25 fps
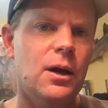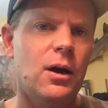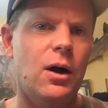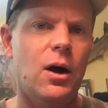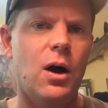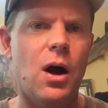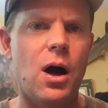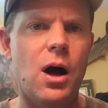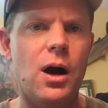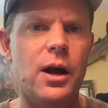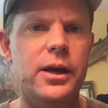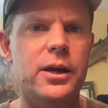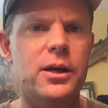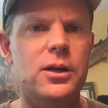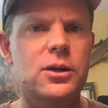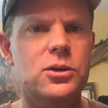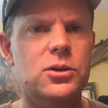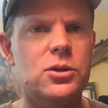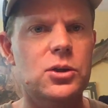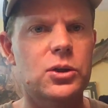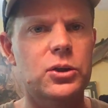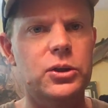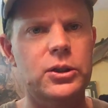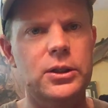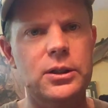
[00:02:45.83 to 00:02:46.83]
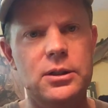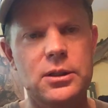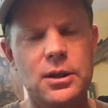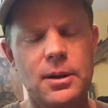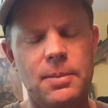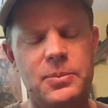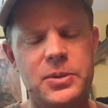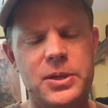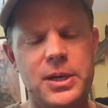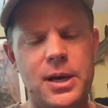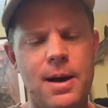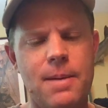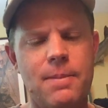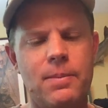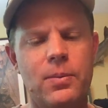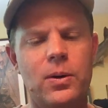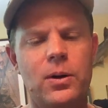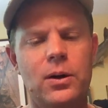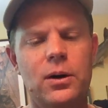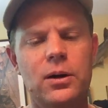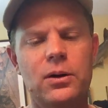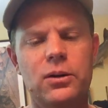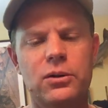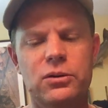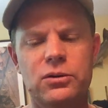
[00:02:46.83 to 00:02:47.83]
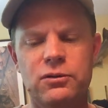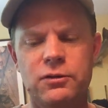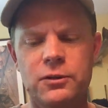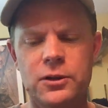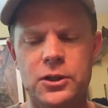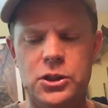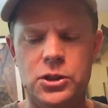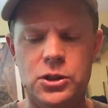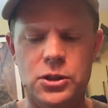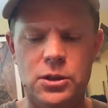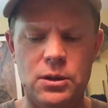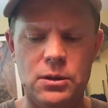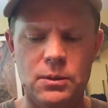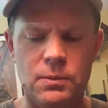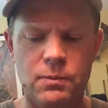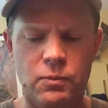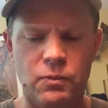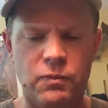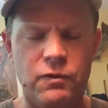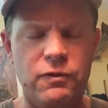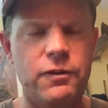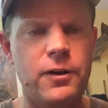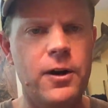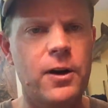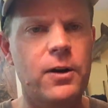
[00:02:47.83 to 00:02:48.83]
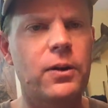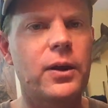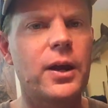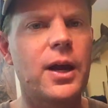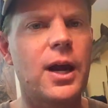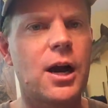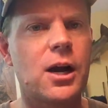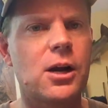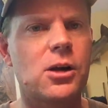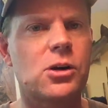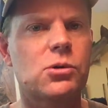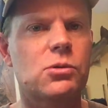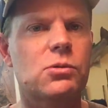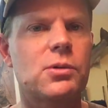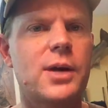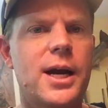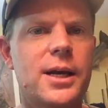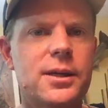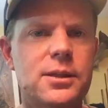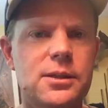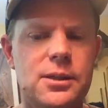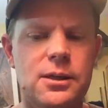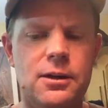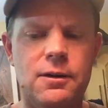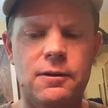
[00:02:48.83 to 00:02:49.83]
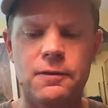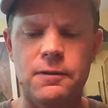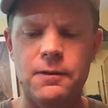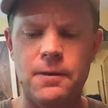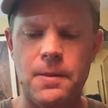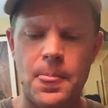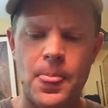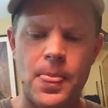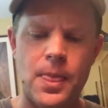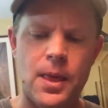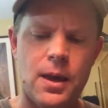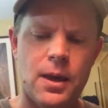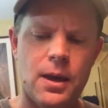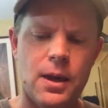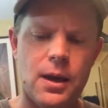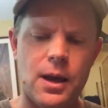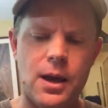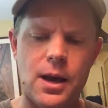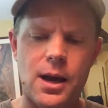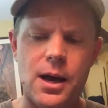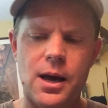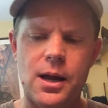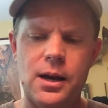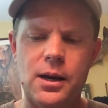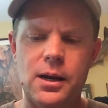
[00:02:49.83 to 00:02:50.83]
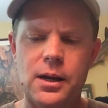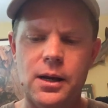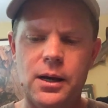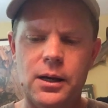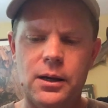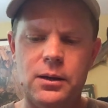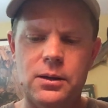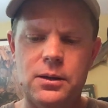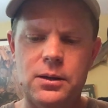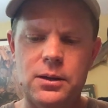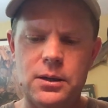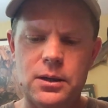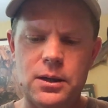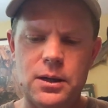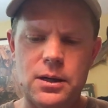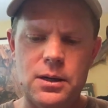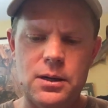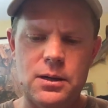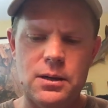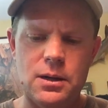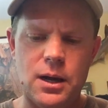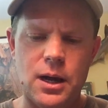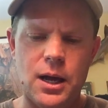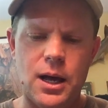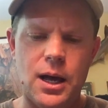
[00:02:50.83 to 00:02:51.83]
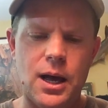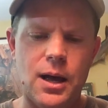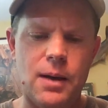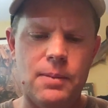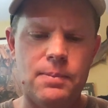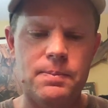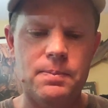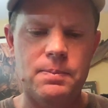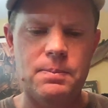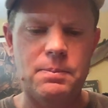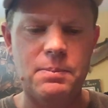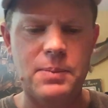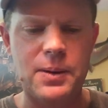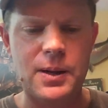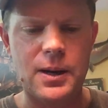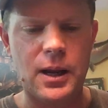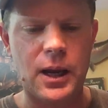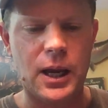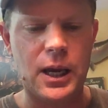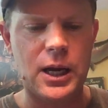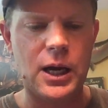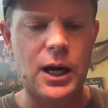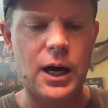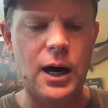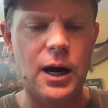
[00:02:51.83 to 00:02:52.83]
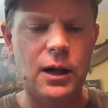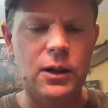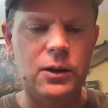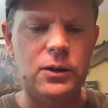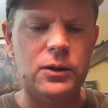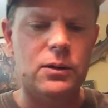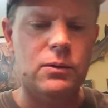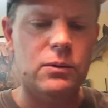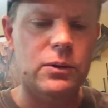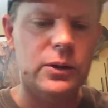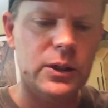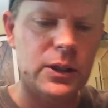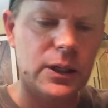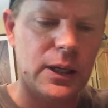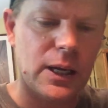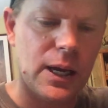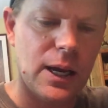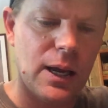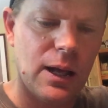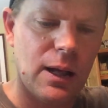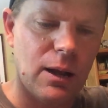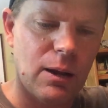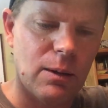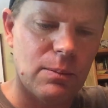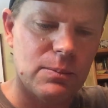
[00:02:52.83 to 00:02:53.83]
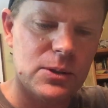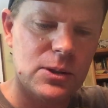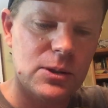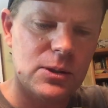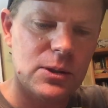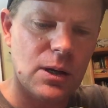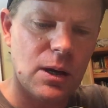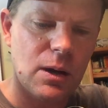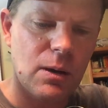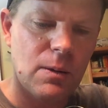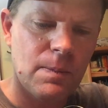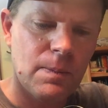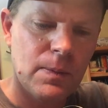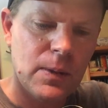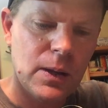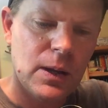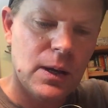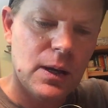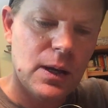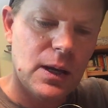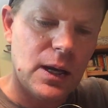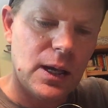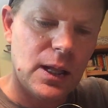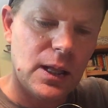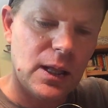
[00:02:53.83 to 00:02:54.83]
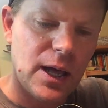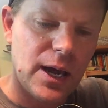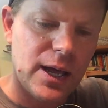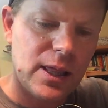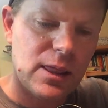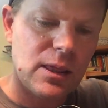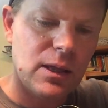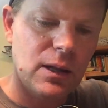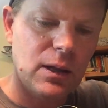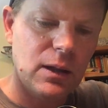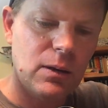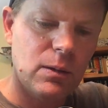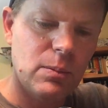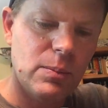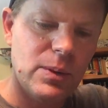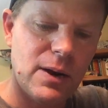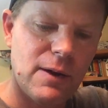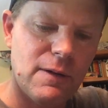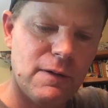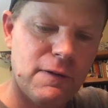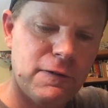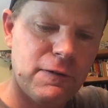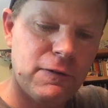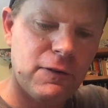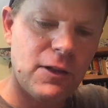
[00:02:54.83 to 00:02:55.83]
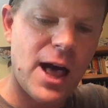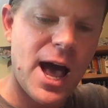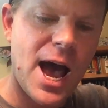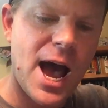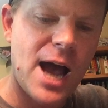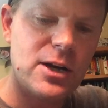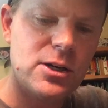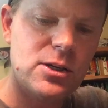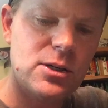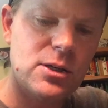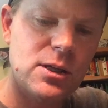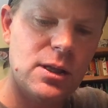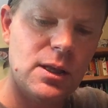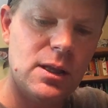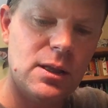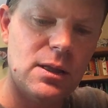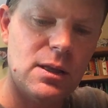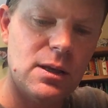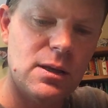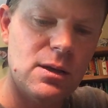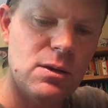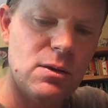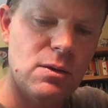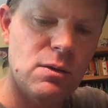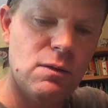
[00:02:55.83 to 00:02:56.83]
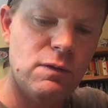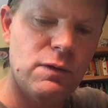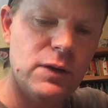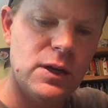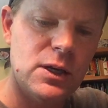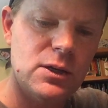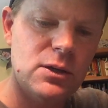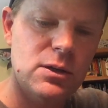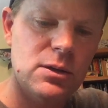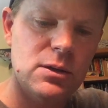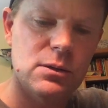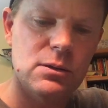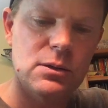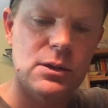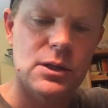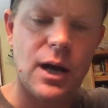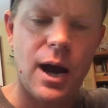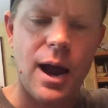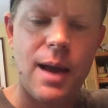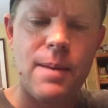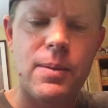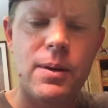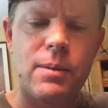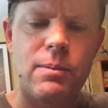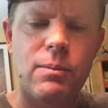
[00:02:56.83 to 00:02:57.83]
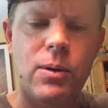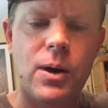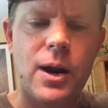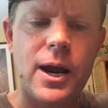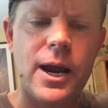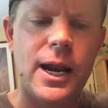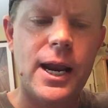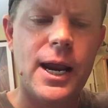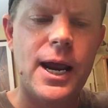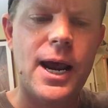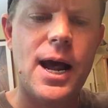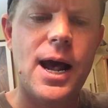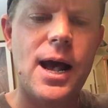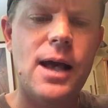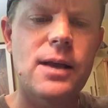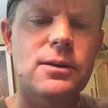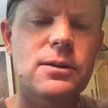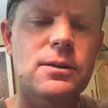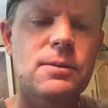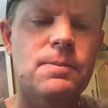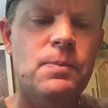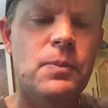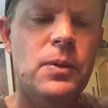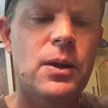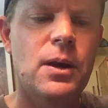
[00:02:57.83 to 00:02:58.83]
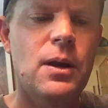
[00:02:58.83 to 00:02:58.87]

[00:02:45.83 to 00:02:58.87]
August, early September, those fish are fairly aggressive, and a good bit of color really helps. So I like the little bit of flash that the UV2 Diamond Bright has.